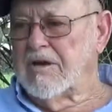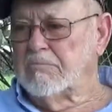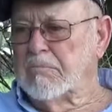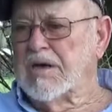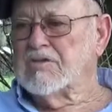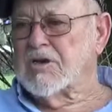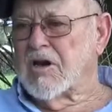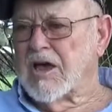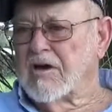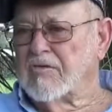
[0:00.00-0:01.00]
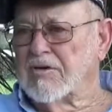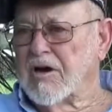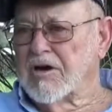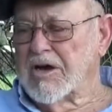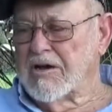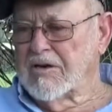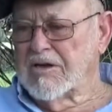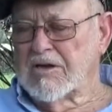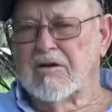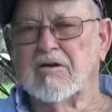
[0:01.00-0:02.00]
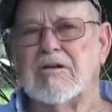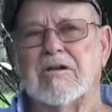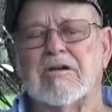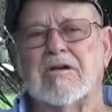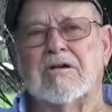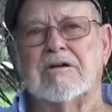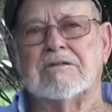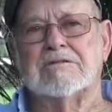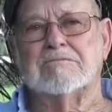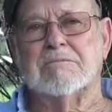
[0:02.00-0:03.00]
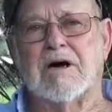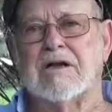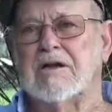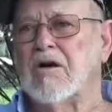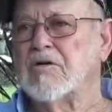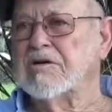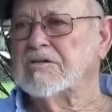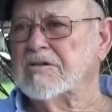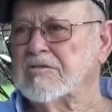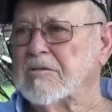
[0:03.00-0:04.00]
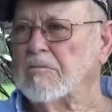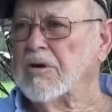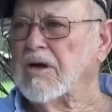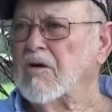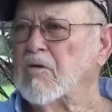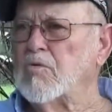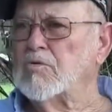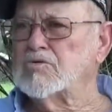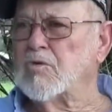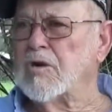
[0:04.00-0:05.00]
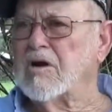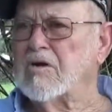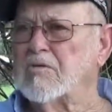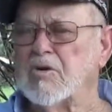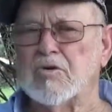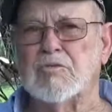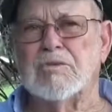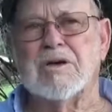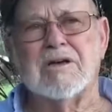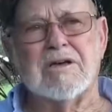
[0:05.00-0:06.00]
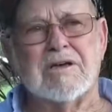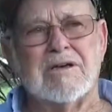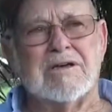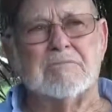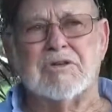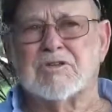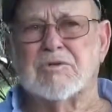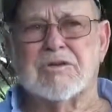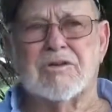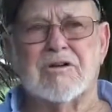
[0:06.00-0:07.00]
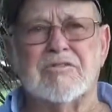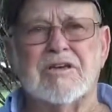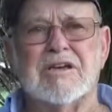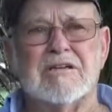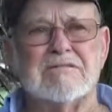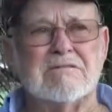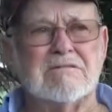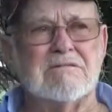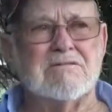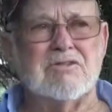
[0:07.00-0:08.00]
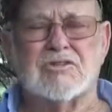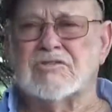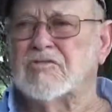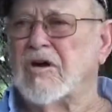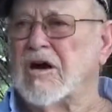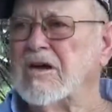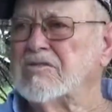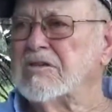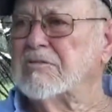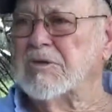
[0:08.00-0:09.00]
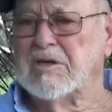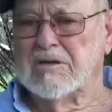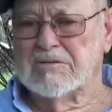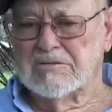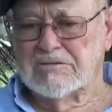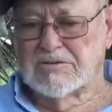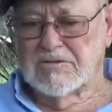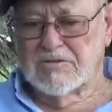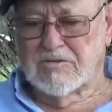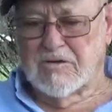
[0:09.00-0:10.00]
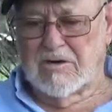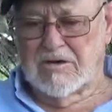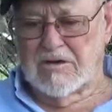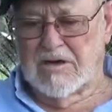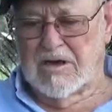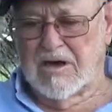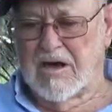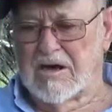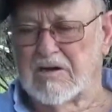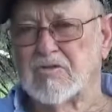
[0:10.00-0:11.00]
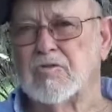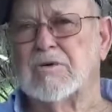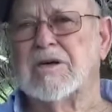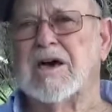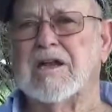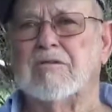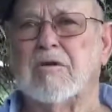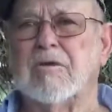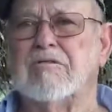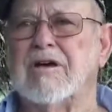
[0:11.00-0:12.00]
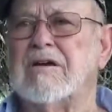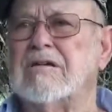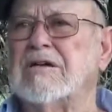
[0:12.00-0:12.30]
made us a ladder and got down in there, and by doggies, it was a big old square room, but there wasn't nothing in it, just dry as it could be. So that night I told my daddy what we found.